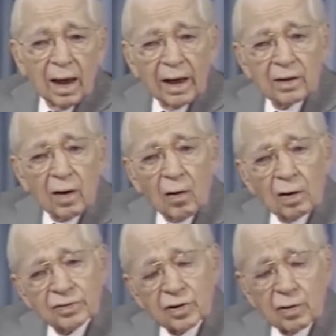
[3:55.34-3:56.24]
And
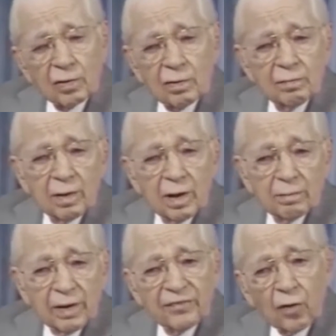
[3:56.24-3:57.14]
also,
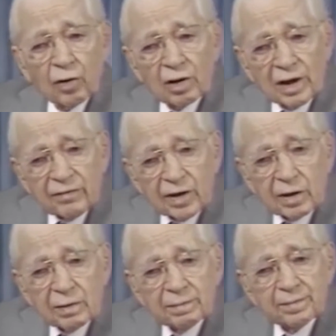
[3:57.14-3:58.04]
before
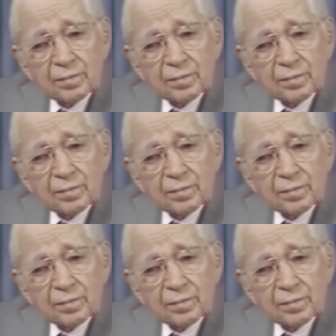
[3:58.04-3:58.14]
leaving,